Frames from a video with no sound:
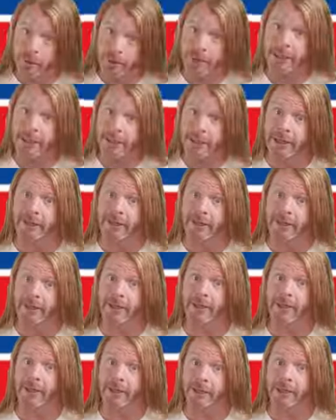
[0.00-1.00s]
need to think
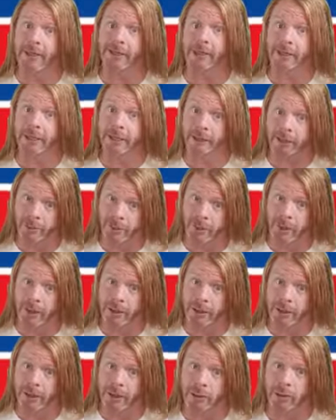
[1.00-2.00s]
that the people
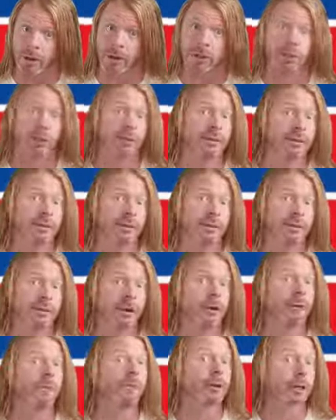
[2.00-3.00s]
controlling you are doing
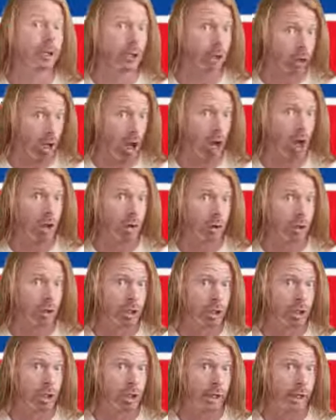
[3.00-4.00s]
so for your own
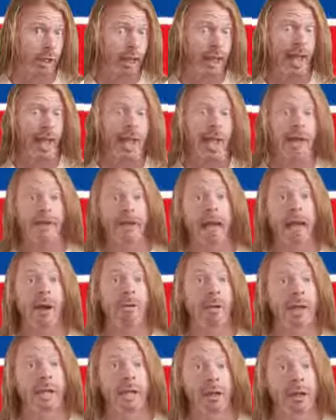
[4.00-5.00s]
good. That
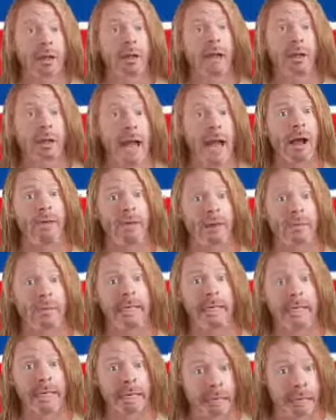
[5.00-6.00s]
way you'll allow them
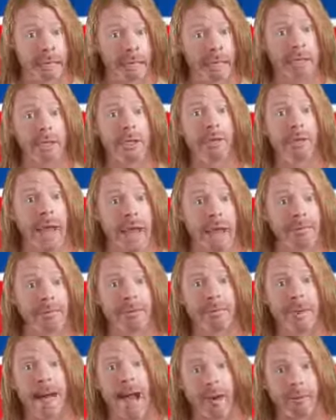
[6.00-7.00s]
to continue
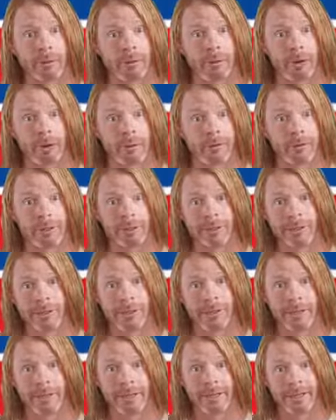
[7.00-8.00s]
having power over
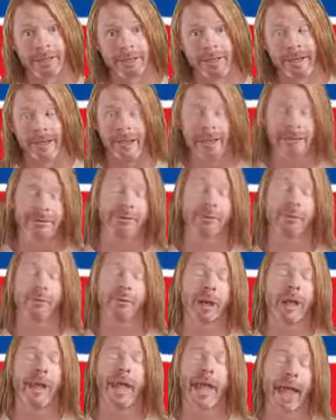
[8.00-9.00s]
you. It's the
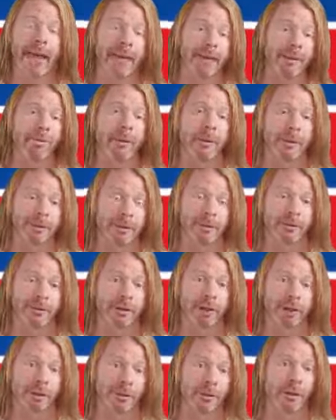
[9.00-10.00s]
way any
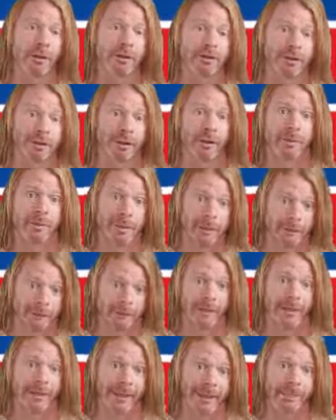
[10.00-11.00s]
perpetrator wants their abuse
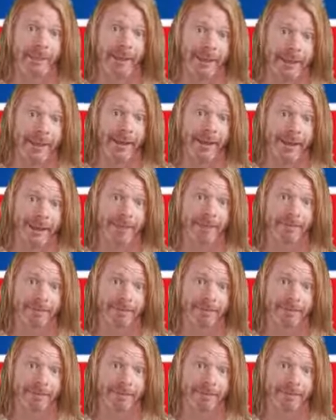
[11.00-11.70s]
victim to think.